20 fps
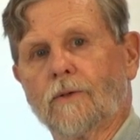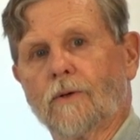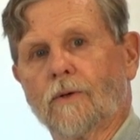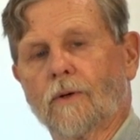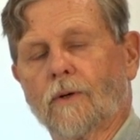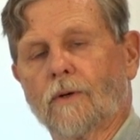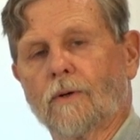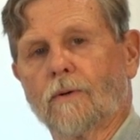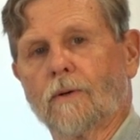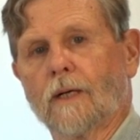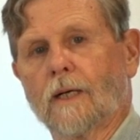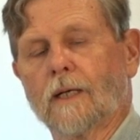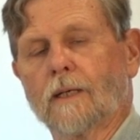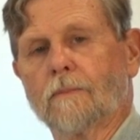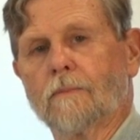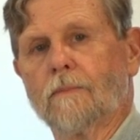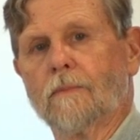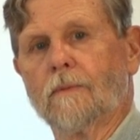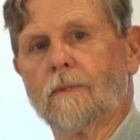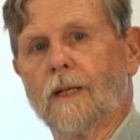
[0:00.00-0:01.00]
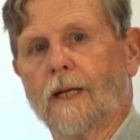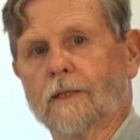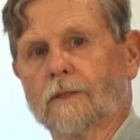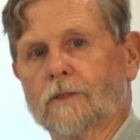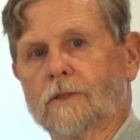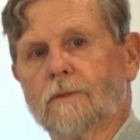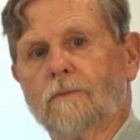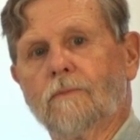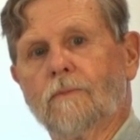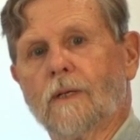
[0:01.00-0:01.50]
your
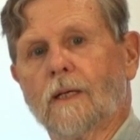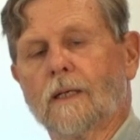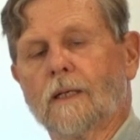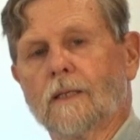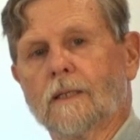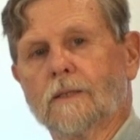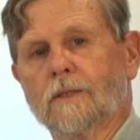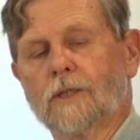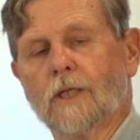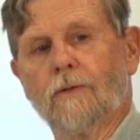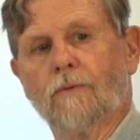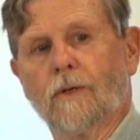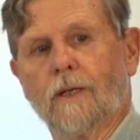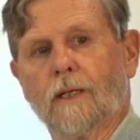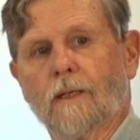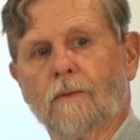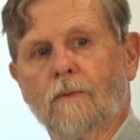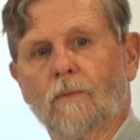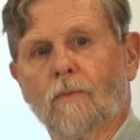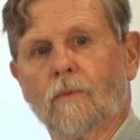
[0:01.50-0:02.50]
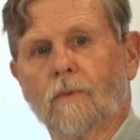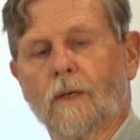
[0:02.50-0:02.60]
next scenery